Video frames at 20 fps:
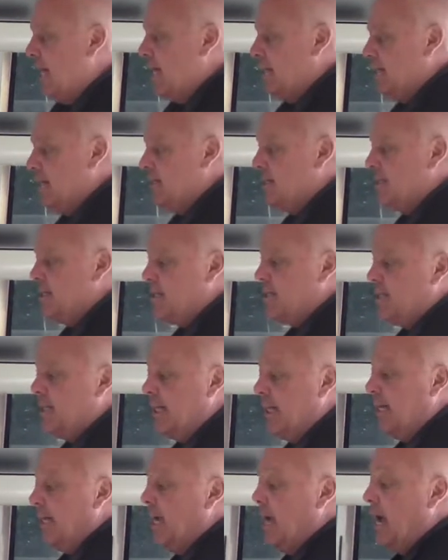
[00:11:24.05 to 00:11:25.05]
This is
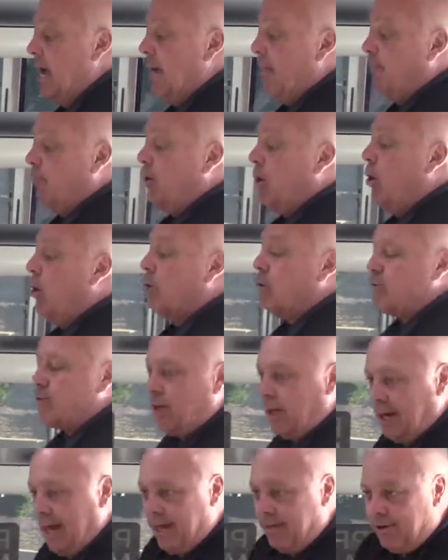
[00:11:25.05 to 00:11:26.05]
the
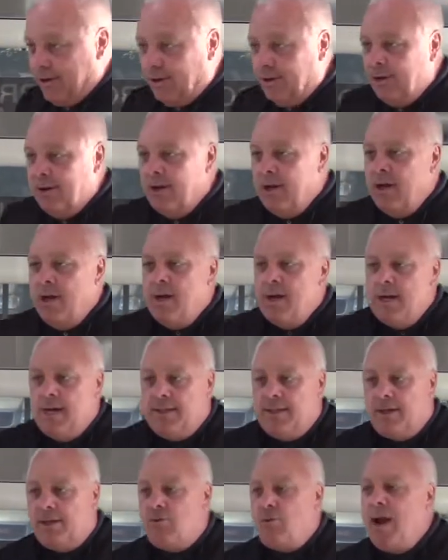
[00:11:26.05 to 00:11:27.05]
ultra leather.
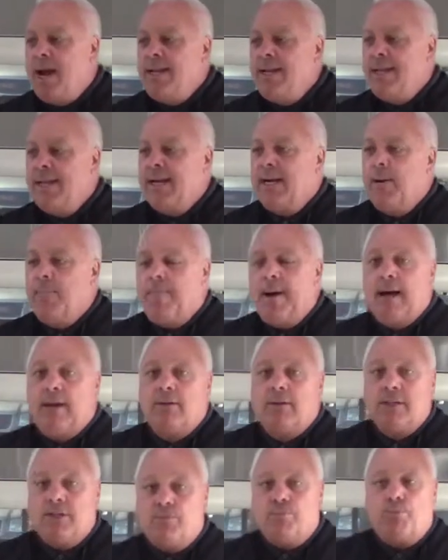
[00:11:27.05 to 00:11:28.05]
The great thing
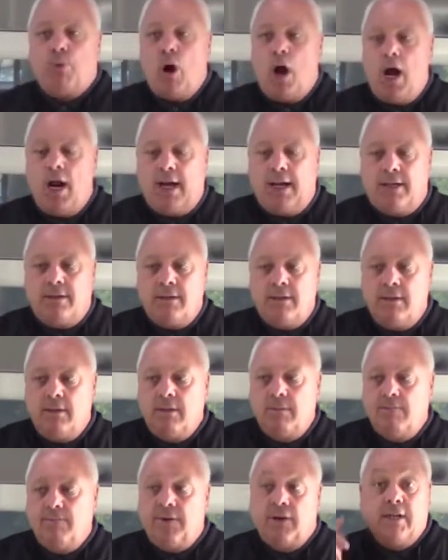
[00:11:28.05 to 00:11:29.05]
about this product,
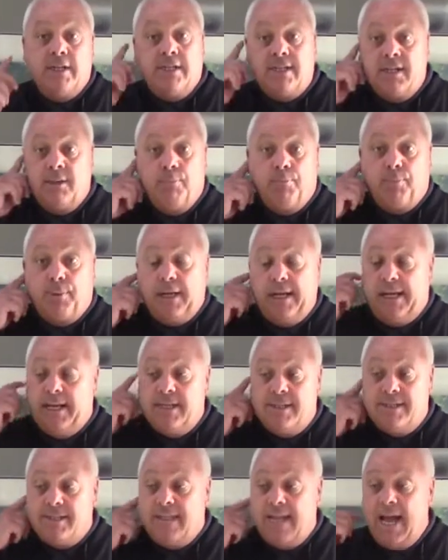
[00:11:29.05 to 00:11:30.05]
very simply,
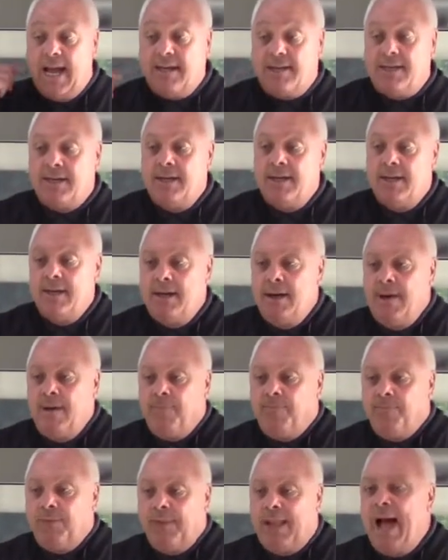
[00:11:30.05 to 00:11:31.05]
is that
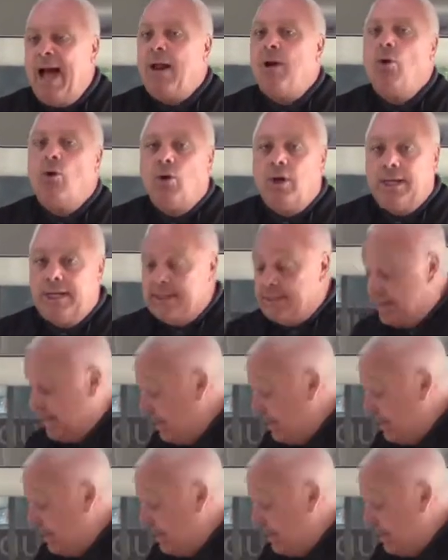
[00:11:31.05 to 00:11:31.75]
not only is